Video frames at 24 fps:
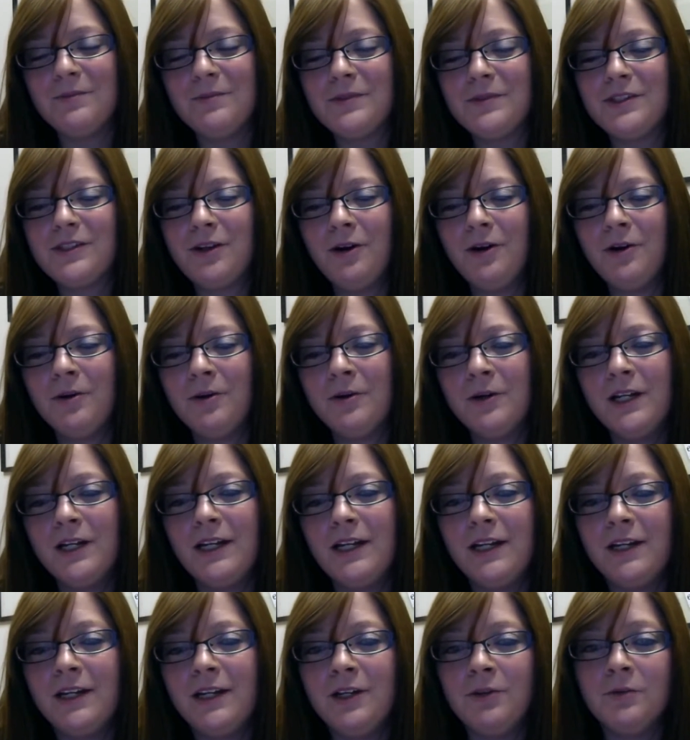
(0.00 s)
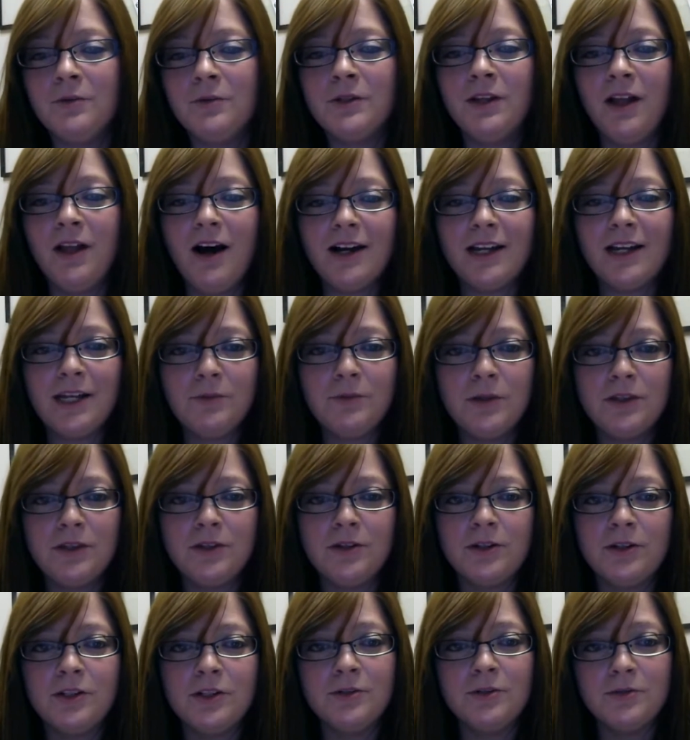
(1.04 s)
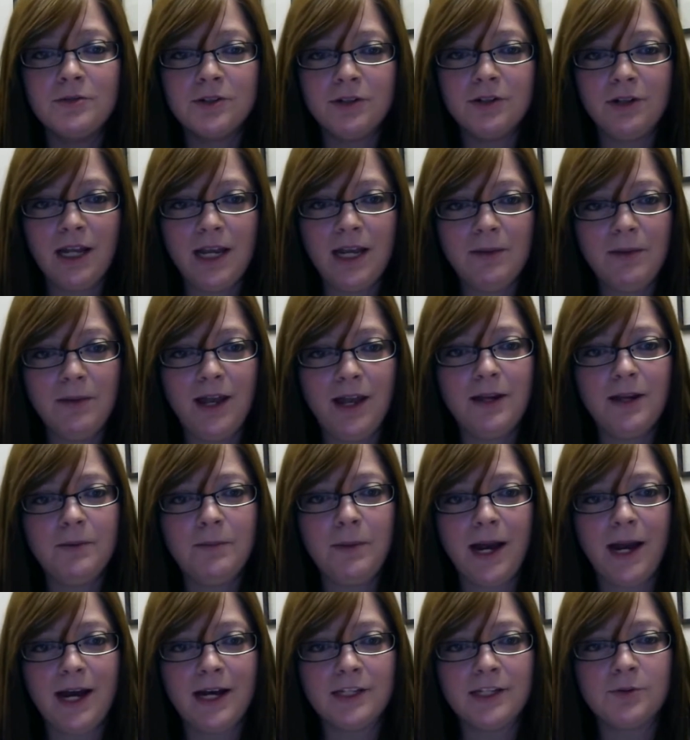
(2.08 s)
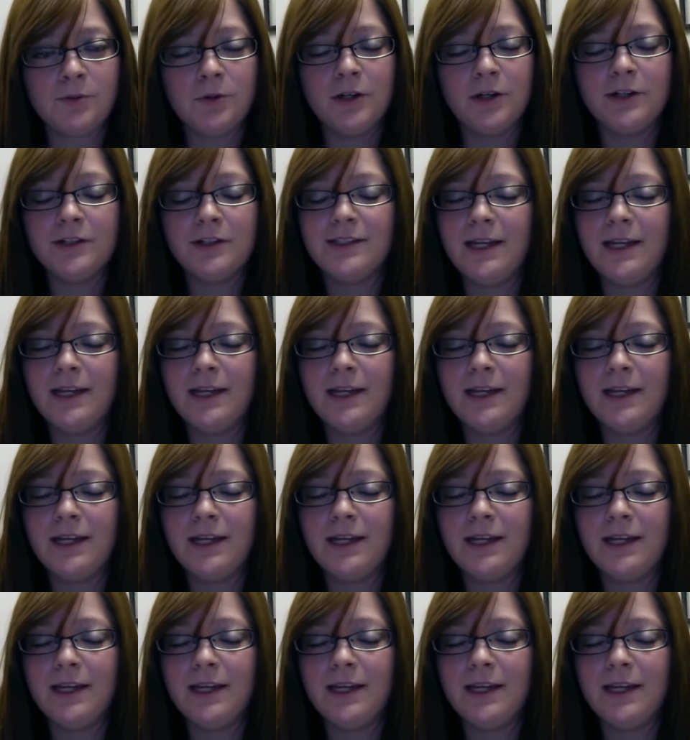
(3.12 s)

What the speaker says: So you would log in with your username and password,